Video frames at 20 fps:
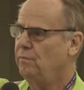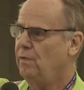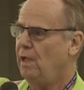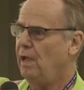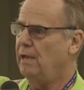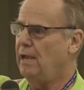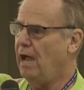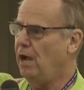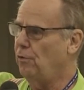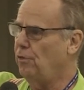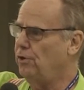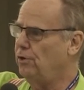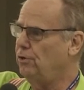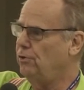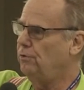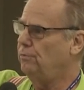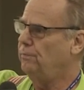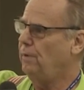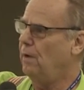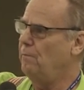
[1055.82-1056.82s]
and now
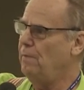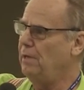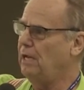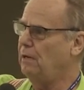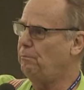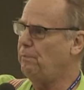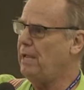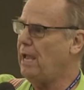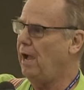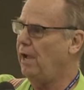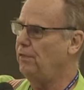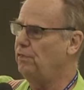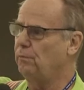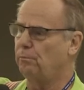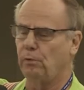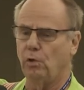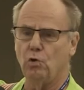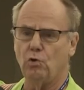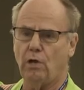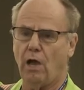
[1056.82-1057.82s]
they're a minute behind the
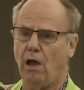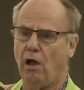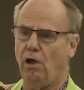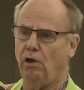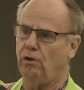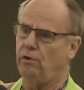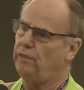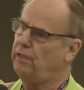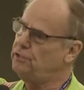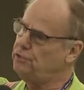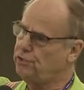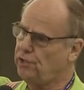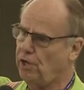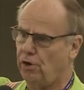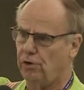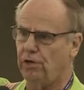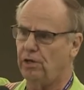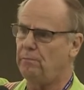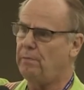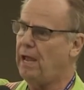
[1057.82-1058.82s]
blue car, and they
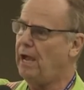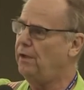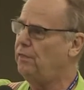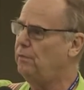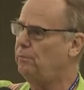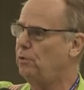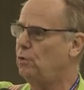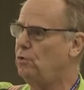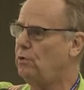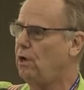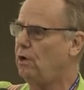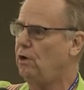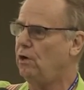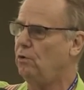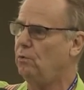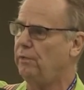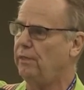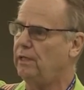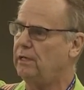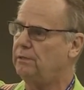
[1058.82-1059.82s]
started behind the blue car
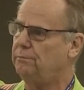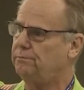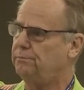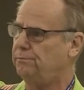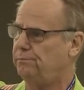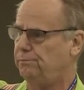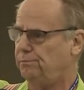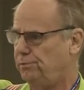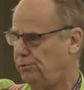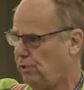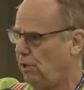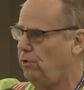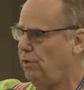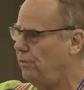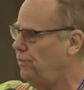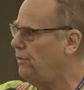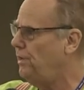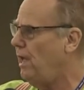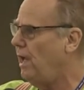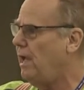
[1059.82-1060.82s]
when they
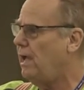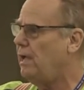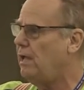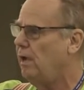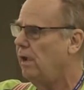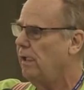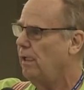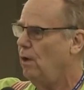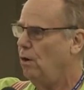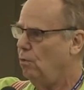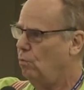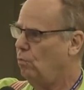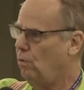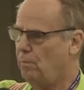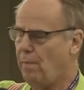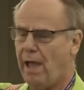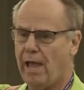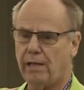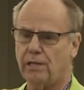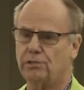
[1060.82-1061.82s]
started the day, we're
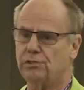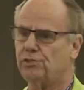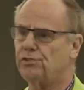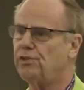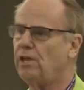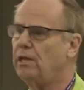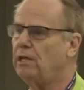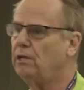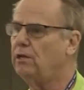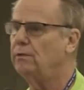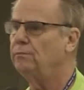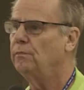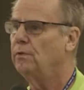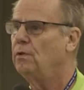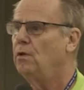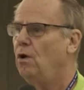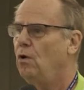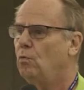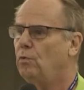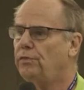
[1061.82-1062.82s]
back in sync.
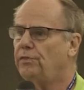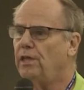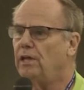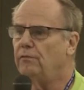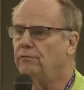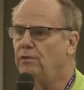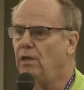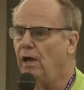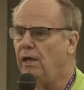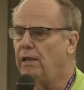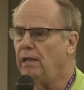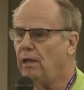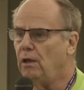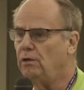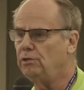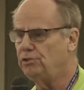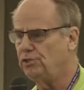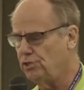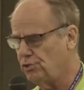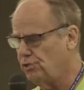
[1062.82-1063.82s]
What they have
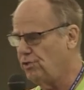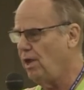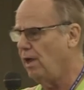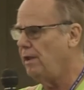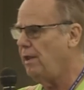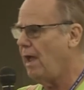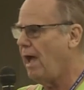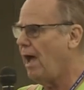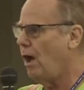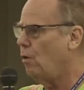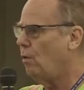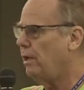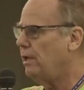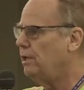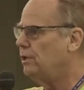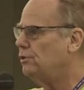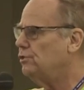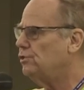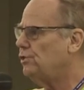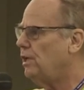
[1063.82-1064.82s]
just done now
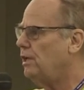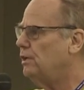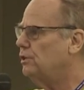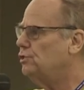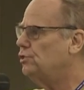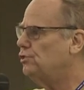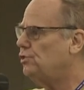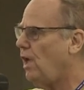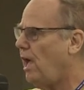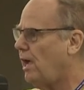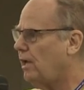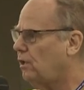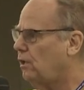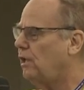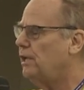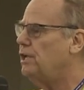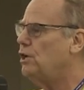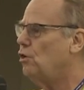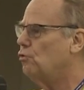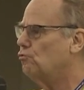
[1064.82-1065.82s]
is
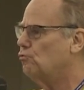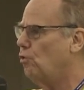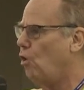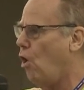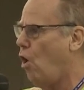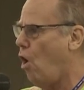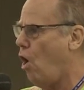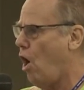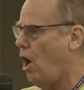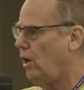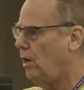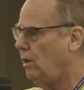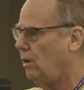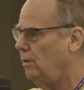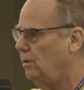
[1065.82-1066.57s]
exactly wrong.